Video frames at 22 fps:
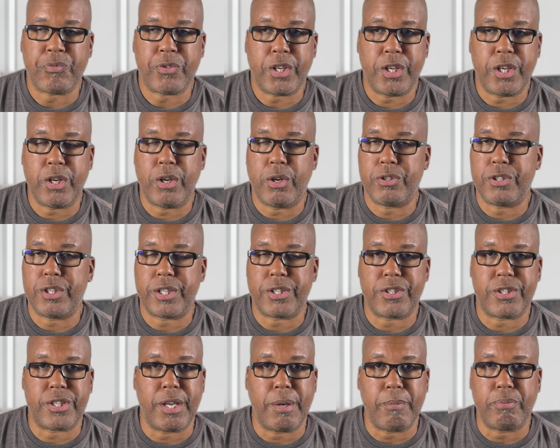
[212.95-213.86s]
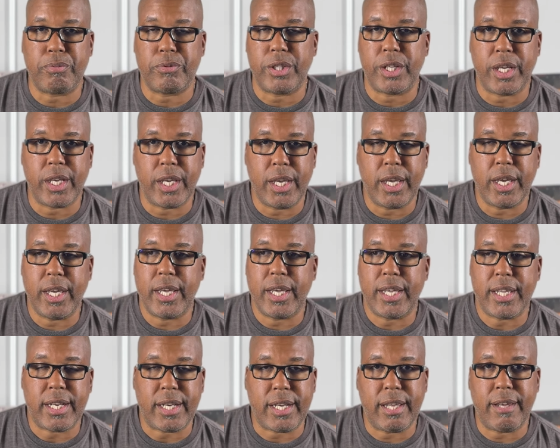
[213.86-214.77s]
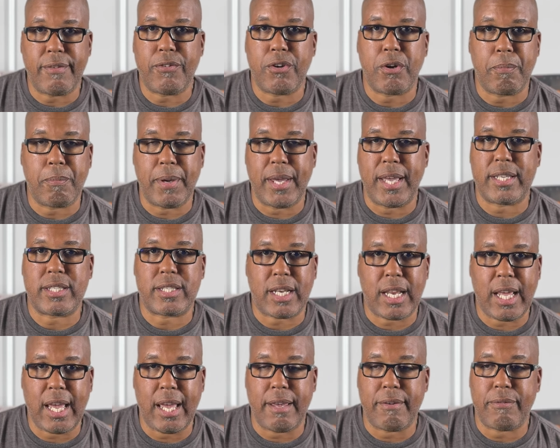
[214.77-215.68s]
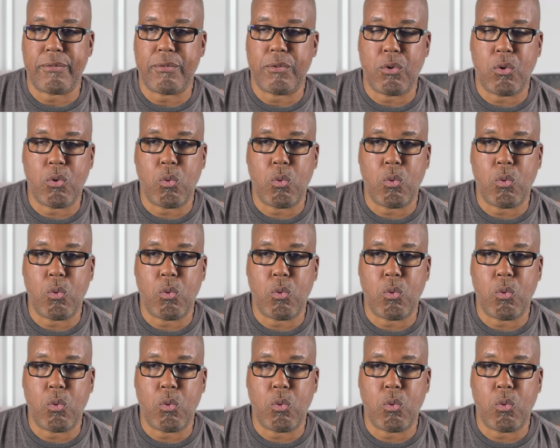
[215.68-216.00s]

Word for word: you know, just simply live your best life.